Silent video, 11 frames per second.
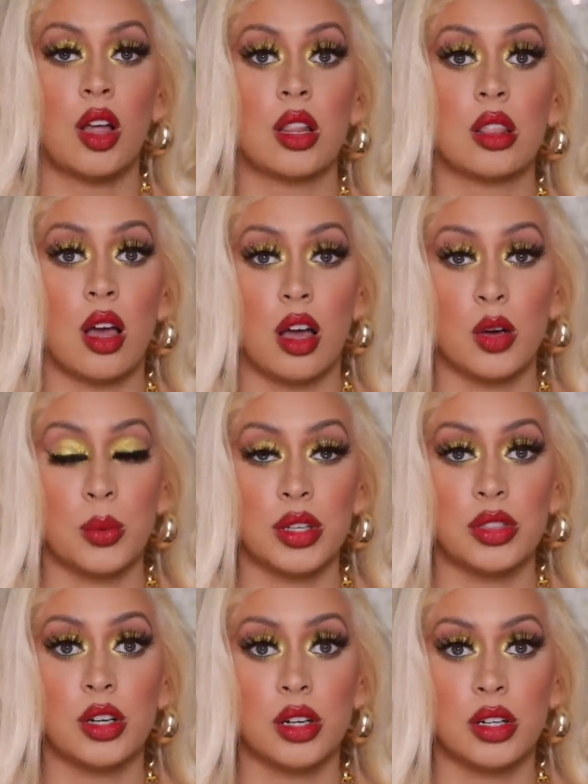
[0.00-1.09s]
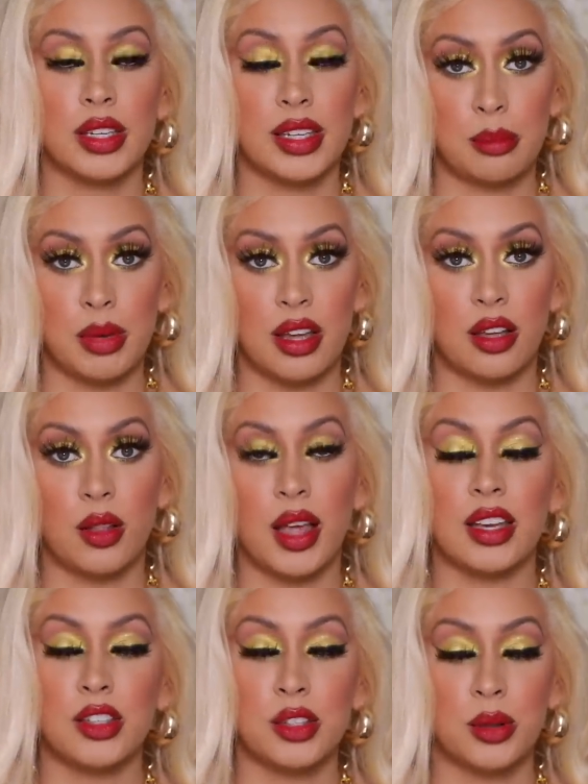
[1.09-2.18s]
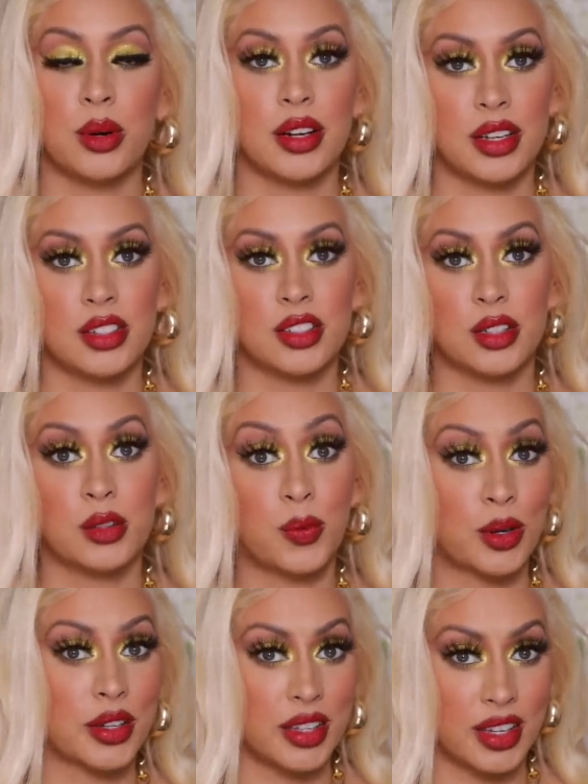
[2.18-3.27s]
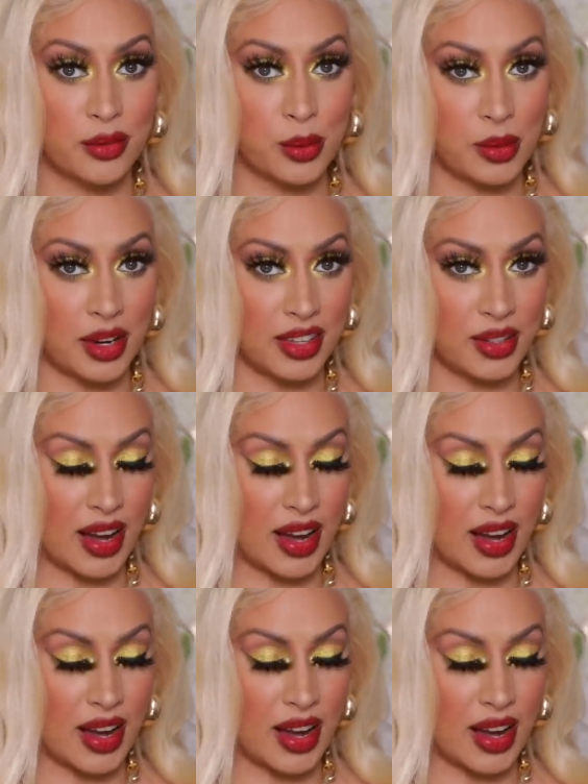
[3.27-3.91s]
along with your email and you are entered for the giveaway, you